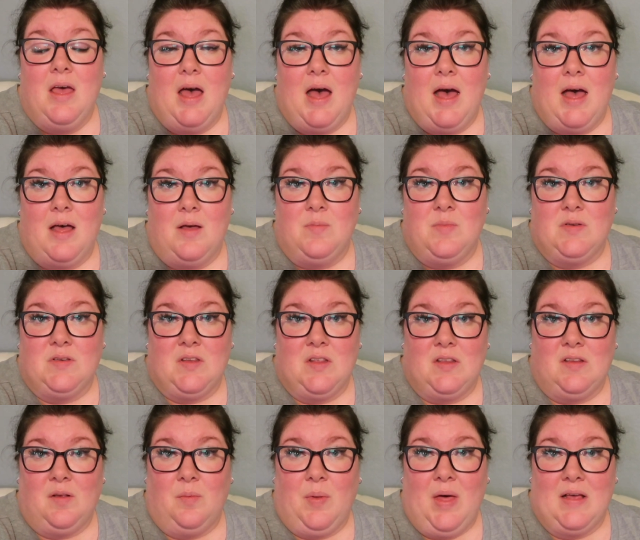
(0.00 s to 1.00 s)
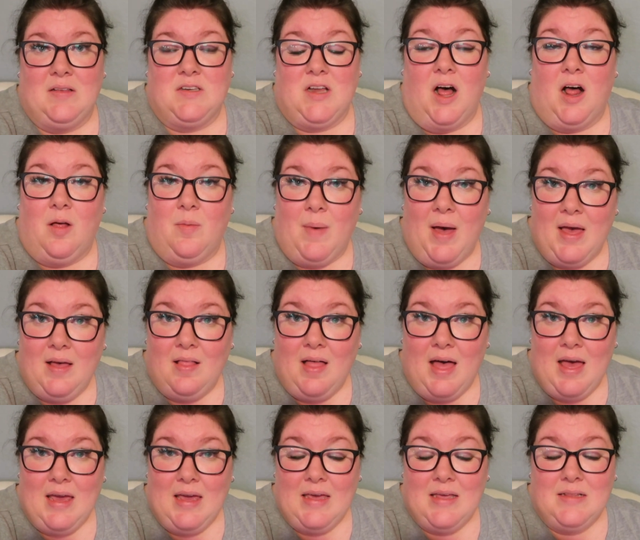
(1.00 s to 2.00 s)
So this applies to all my
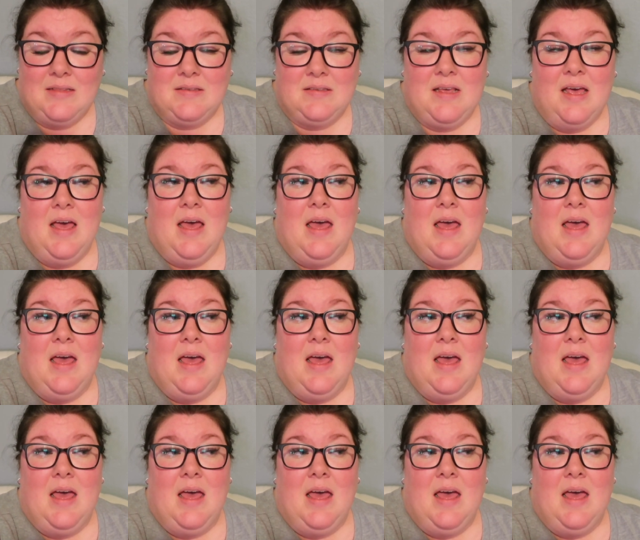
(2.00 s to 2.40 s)
clients.